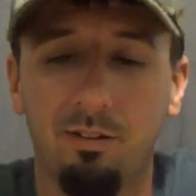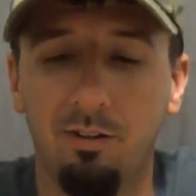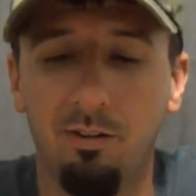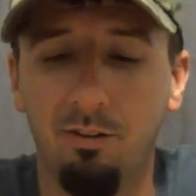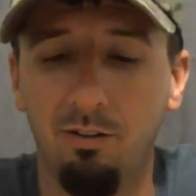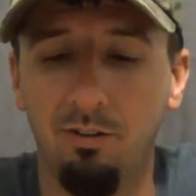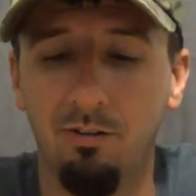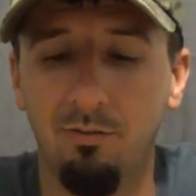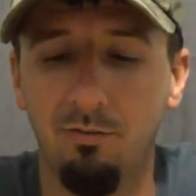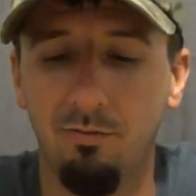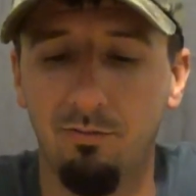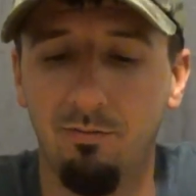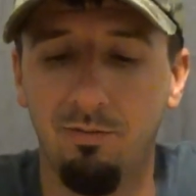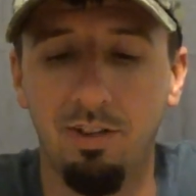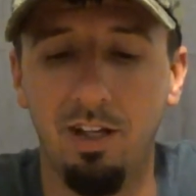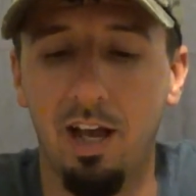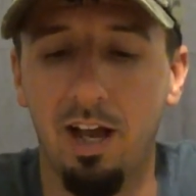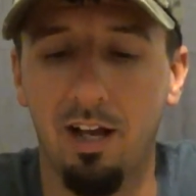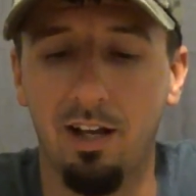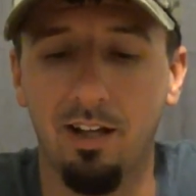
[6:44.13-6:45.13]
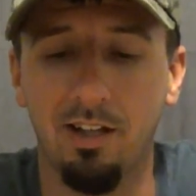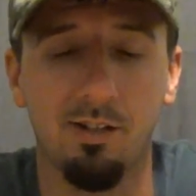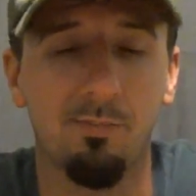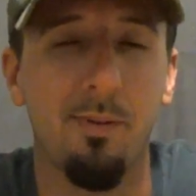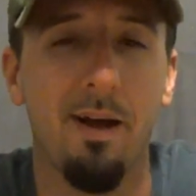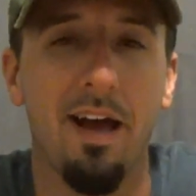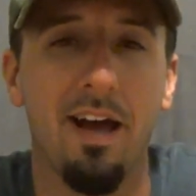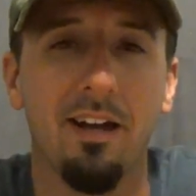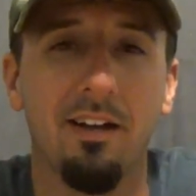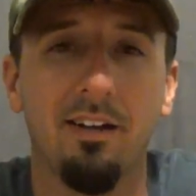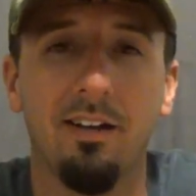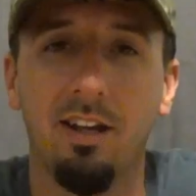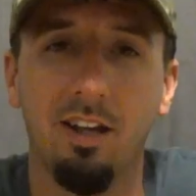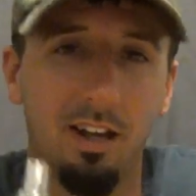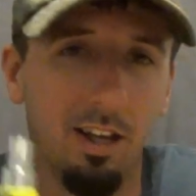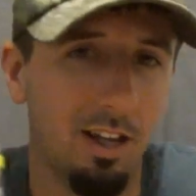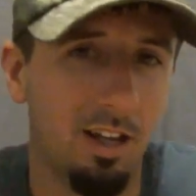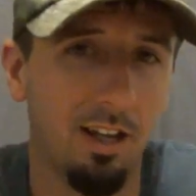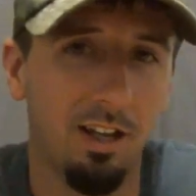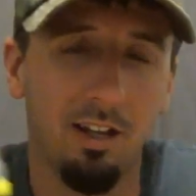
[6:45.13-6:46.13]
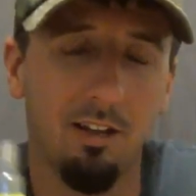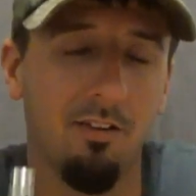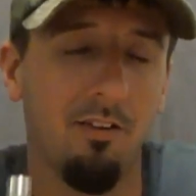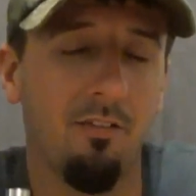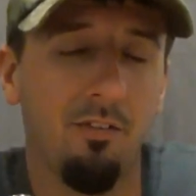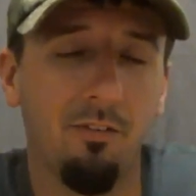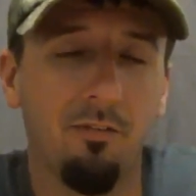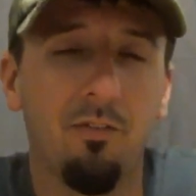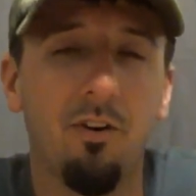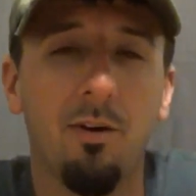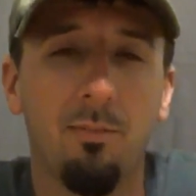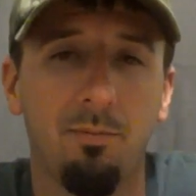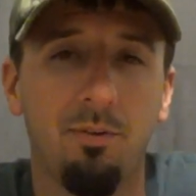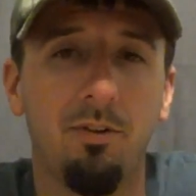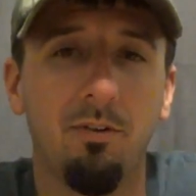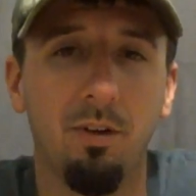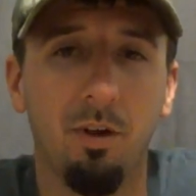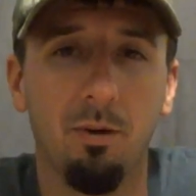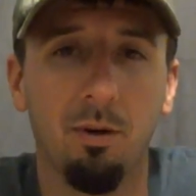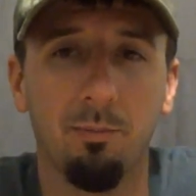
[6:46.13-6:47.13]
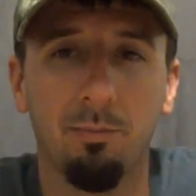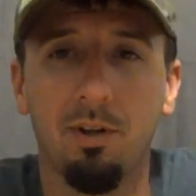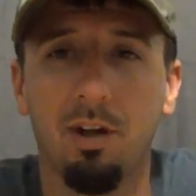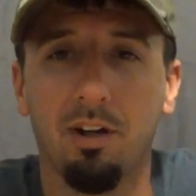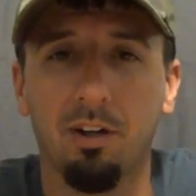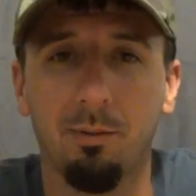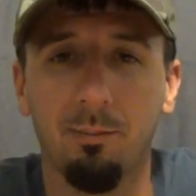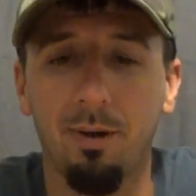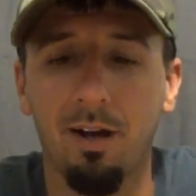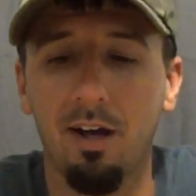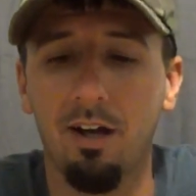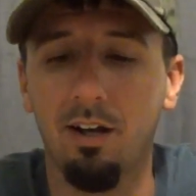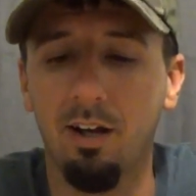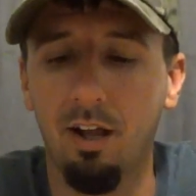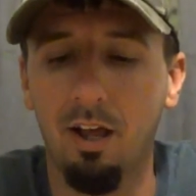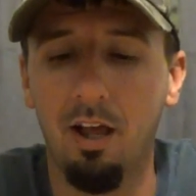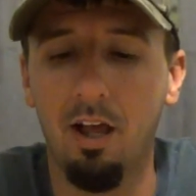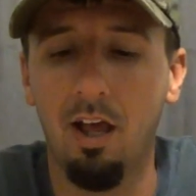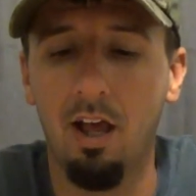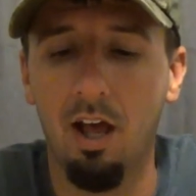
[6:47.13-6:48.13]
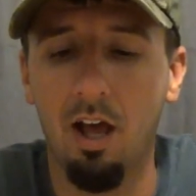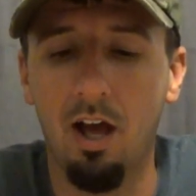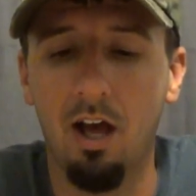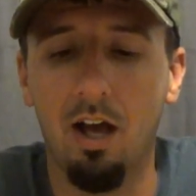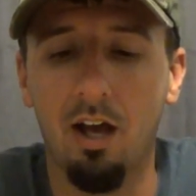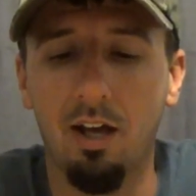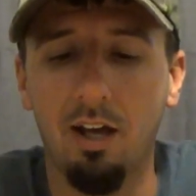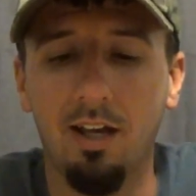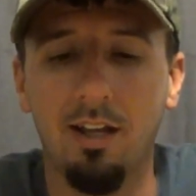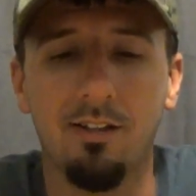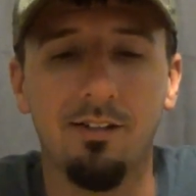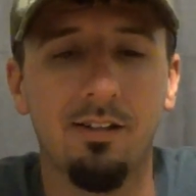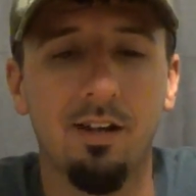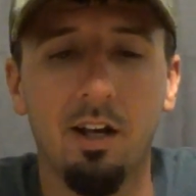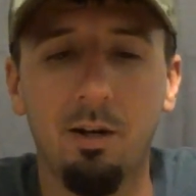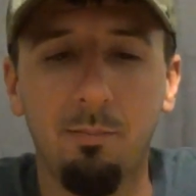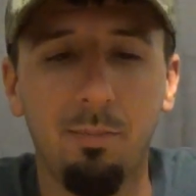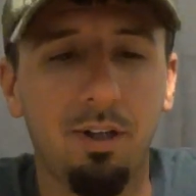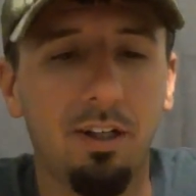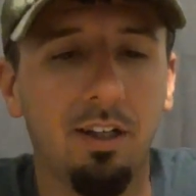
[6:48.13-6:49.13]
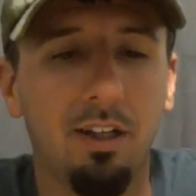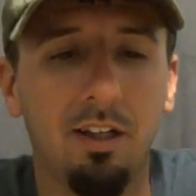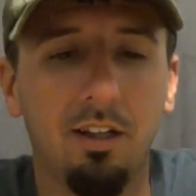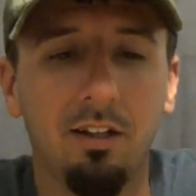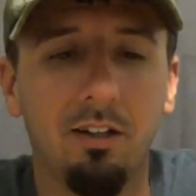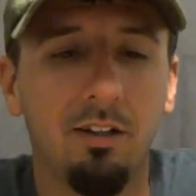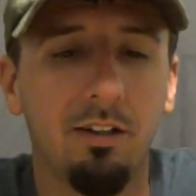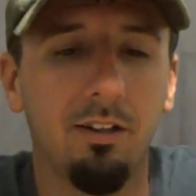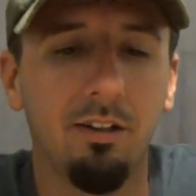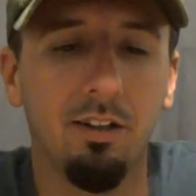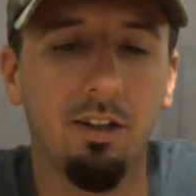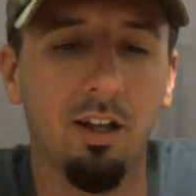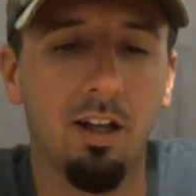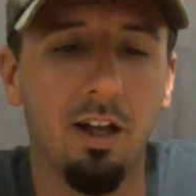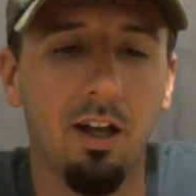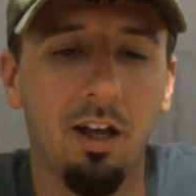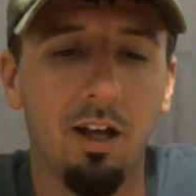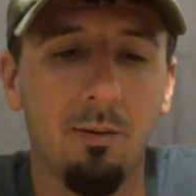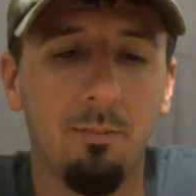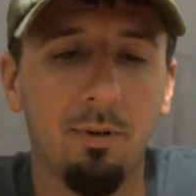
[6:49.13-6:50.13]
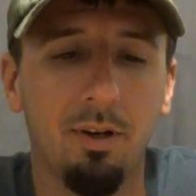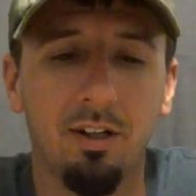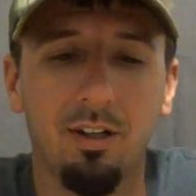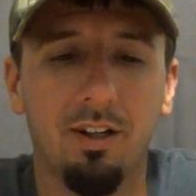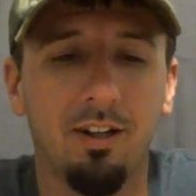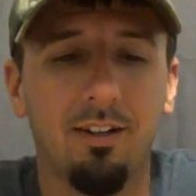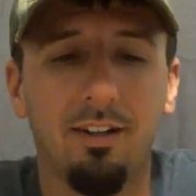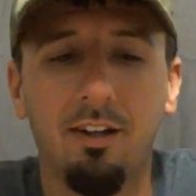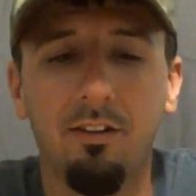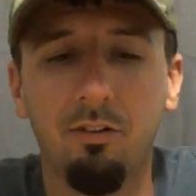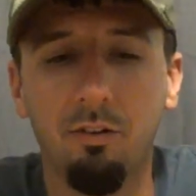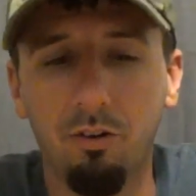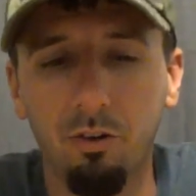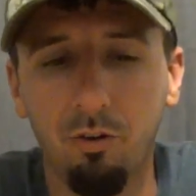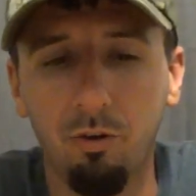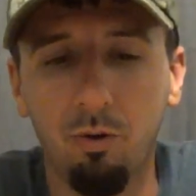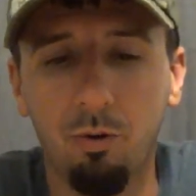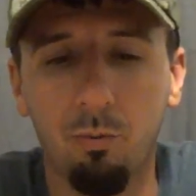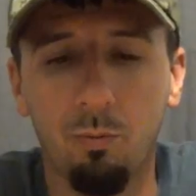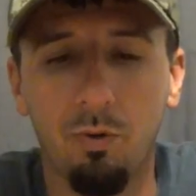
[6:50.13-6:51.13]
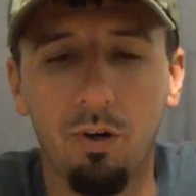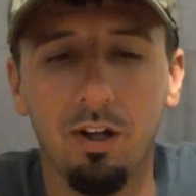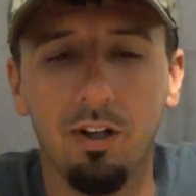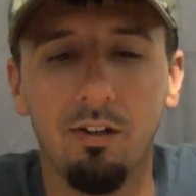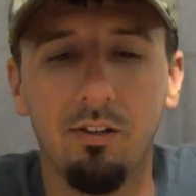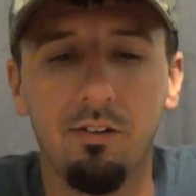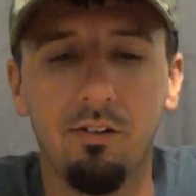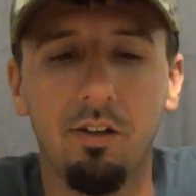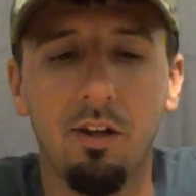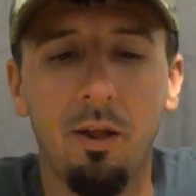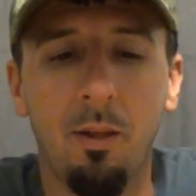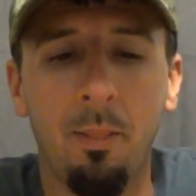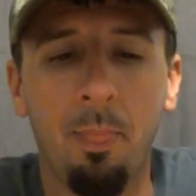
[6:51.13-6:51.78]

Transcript: Yeah, it's bad. If you drip, you know what I'm talking about. It's not a big deal, but it tends to only do it once.